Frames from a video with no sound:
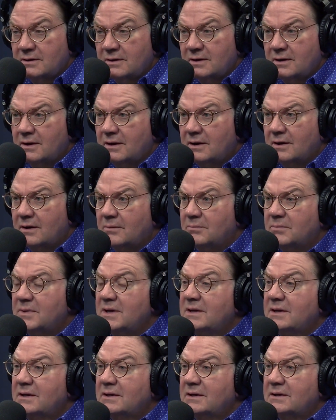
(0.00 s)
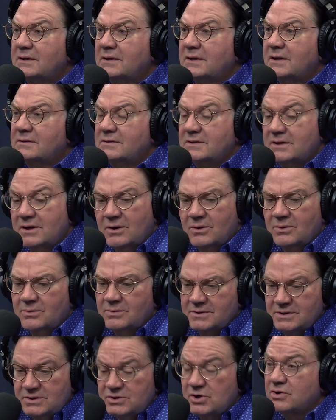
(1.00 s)
Your
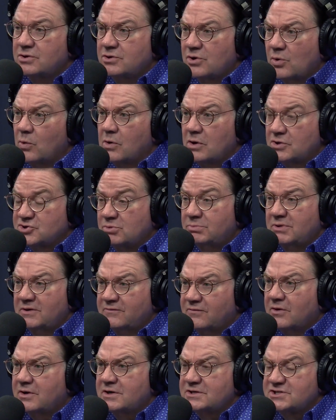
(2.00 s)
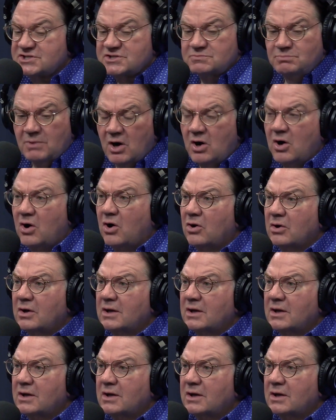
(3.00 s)
world's going to be very small.